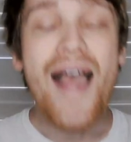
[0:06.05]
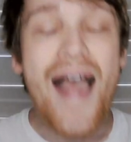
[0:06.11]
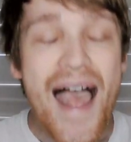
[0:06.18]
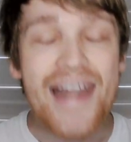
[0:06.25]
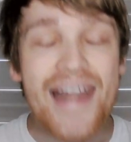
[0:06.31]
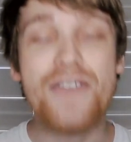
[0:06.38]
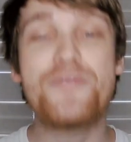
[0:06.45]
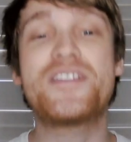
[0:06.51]

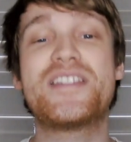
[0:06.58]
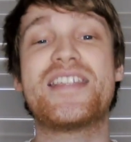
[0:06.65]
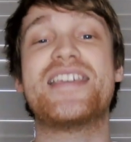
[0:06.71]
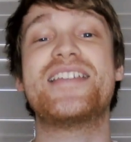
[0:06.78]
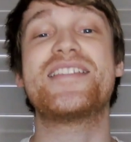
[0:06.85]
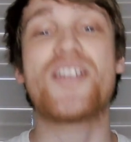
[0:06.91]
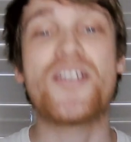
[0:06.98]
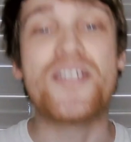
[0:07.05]

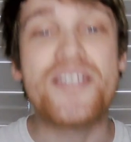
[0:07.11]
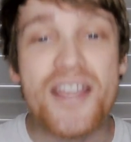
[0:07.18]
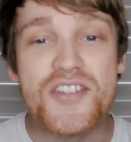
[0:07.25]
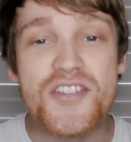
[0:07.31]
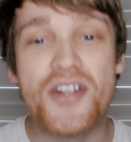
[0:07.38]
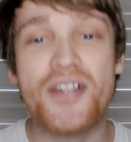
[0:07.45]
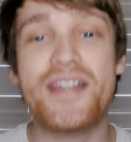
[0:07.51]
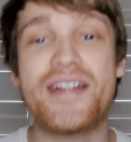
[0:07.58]
NFTs are
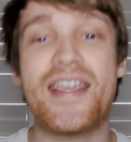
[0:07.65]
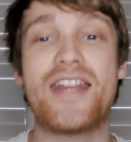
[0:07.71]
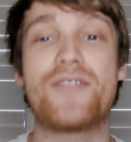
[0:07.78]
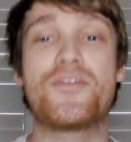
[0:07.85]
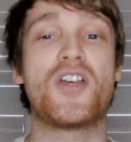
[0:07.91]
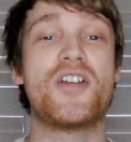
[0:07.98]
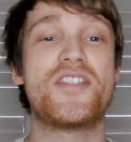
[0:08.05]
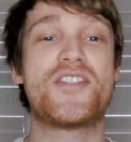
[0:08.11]
digitally
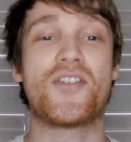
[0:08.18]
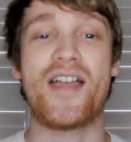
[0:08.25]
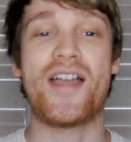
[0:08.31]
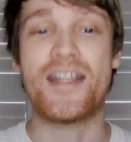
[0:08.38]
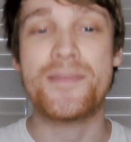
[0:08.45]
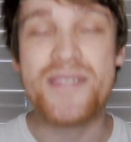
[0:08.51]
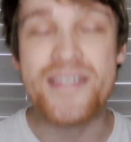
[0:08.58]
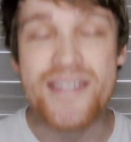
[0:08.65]
native goods or
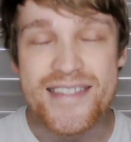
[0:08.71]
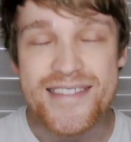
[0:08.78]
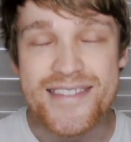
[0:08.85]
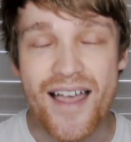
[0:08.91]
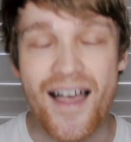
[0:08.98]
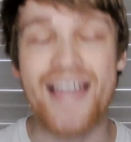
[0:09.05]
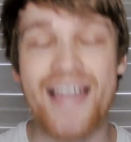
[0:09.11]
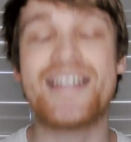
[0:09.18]
items
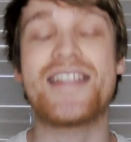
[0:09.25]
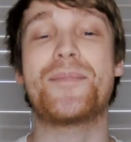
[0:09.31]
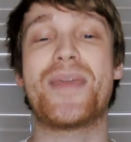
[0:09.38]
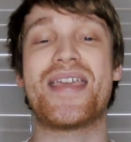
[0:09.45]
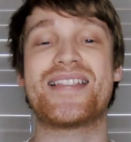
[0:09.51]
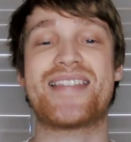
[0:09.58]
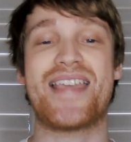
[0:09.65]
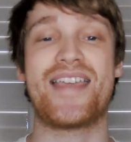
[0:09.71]
designed and
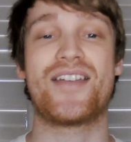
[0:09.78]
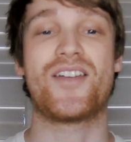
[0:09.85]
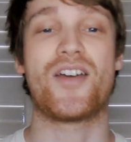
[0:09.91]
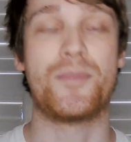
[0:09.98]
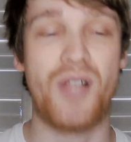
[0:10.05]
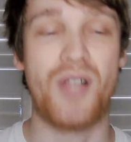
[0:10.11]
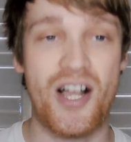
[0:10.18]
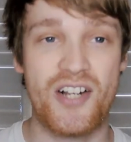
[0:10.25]
maintained
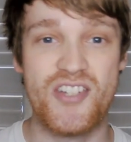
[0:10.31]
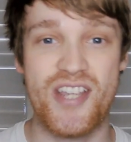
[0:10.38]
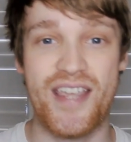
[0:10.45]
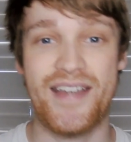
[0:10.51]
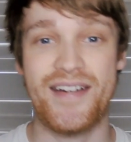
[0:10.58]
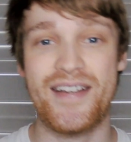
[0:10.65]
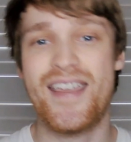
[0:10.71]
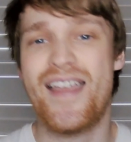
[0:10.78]
on a
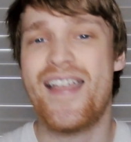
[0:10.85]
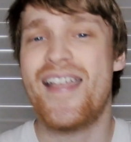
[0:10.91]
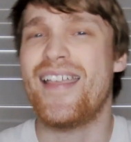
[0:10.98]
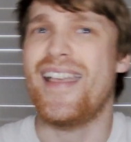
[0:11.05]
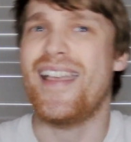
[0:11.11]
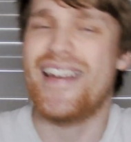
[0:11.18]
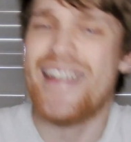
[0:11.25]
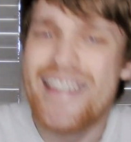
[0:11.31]
blockchain.
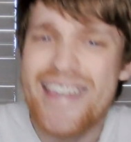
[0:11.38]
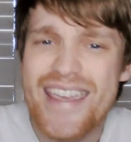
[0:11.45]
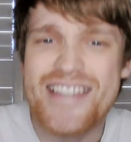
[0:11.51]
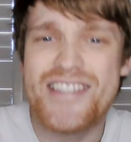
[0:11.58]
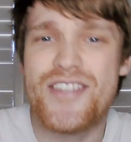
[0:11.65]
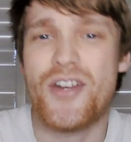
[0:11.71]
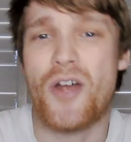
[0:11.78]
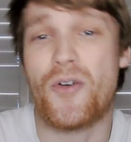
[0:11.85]
And in
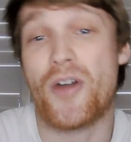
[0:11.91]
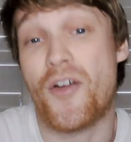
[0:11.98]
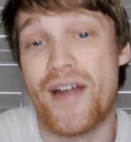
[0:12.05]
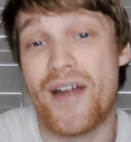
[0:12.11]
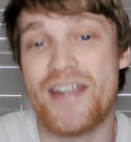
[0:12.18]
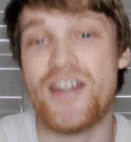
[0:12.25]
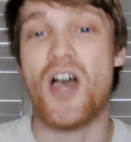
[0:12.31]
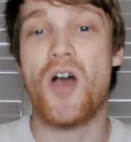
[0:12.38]
case you don't
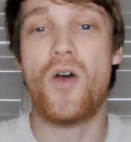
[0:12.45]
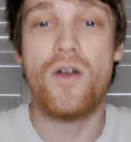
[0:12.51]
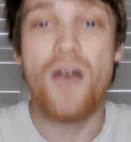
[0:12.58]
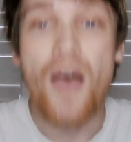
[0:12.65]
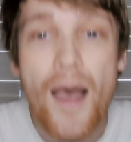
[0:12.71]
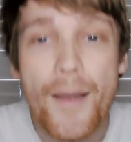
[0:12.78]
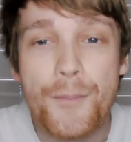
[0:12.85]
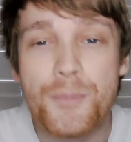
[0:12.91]
already
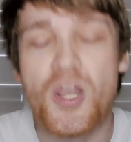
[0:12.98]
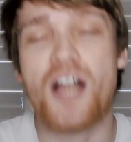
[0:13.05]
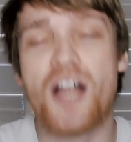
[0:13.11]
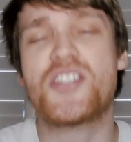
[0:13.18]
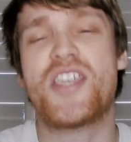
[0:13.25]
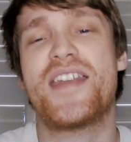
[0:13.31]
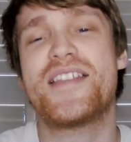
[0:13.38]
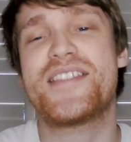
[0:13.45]
know, a
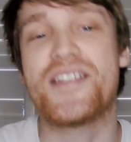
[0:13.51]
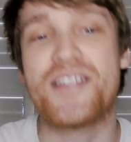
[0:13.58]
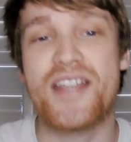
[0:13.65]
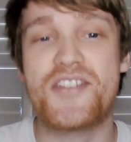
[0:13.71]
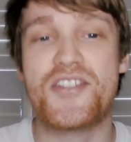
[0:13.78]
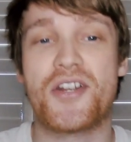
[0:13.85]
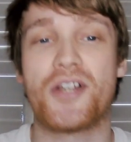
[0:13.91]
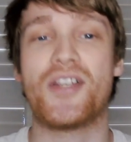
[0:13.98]
blockchain is a
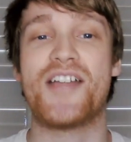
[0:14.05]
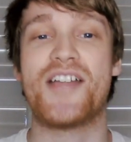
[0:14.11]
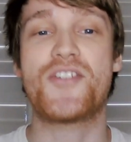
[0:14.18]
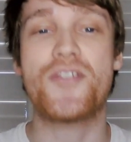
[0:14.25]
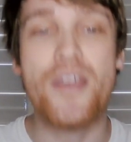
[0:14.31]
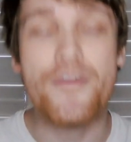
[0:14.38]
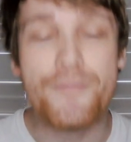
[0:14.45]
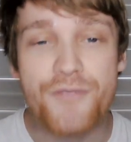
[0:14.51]
digital
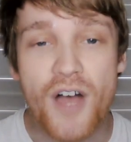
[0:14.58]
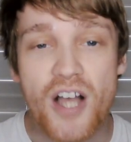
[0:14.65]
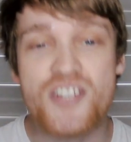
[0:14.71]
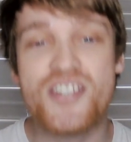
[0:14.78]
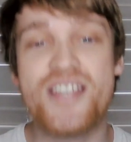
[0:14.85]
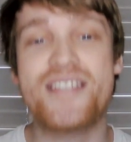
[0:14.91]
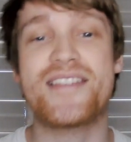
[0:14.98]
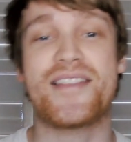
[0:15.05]
ledger that
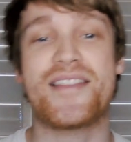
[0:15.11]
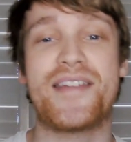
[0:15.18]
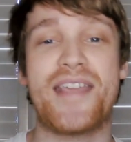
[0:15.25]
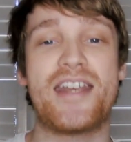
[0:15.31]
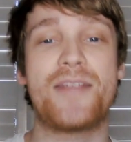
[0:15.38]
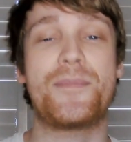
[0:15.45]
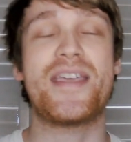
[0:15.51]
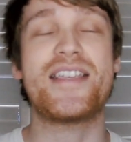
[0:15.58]
functions as a
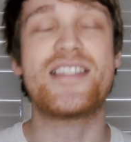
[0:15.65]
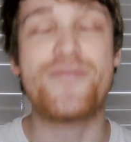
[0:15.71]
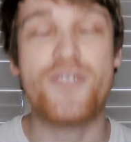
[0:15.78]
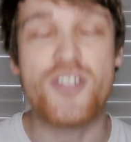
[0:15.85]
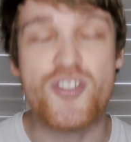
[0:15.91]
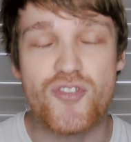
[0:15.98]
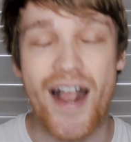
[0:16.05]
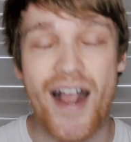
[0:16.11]
database for
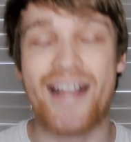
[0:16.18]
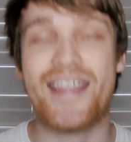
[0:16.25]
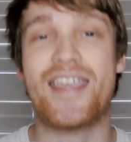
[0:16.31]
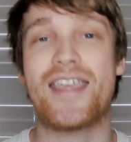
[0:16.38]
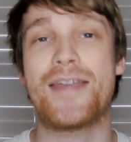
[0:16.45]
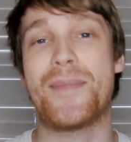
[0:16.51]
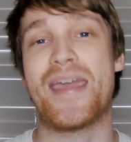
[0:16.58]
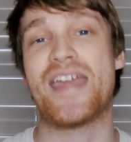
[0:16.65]

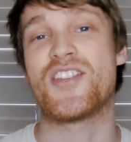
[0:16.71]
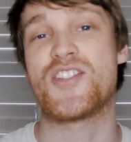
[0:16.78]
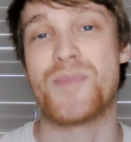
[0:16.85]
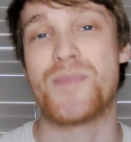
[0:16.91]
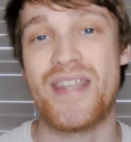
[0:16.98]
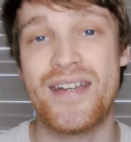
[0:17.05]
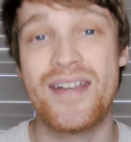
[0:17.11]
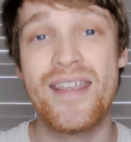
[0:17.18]
tracking and
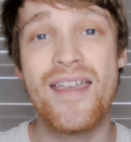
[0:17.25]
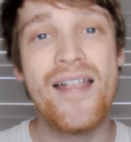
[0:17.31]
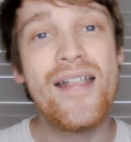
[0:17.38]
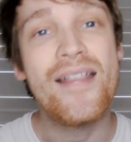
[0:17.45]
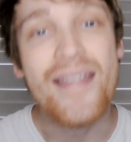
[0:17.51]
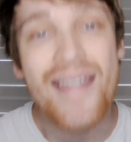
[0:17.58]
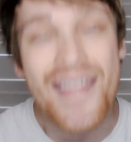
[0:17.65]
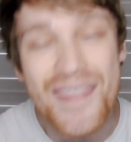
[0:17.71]
management,
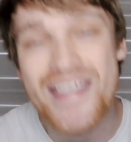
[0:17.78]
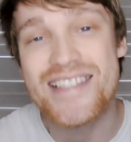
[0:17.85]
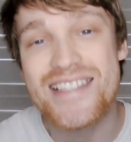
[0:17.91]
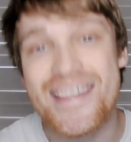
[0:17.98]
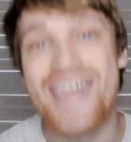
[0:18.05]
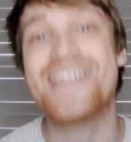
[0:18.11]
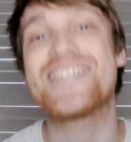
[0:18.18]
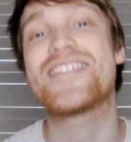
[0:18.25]
in this
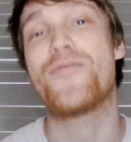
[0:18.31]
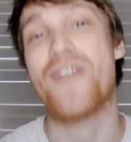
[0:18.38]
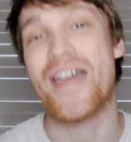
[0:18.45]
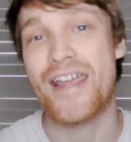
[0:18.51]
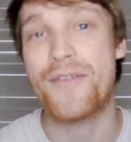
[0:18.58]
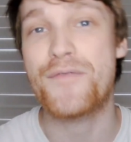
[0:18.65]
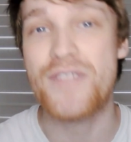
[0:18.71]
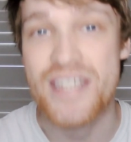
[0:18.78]
case of
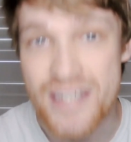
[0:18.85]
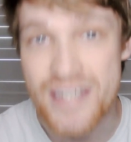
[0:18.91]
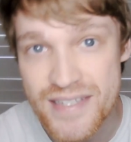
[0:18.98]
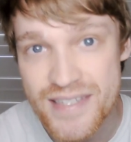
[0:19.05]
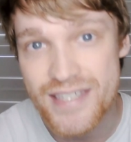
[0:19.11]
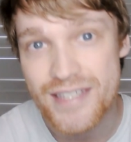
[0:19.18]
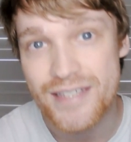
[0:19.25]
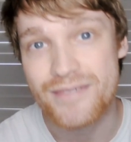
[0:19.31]
NFTs.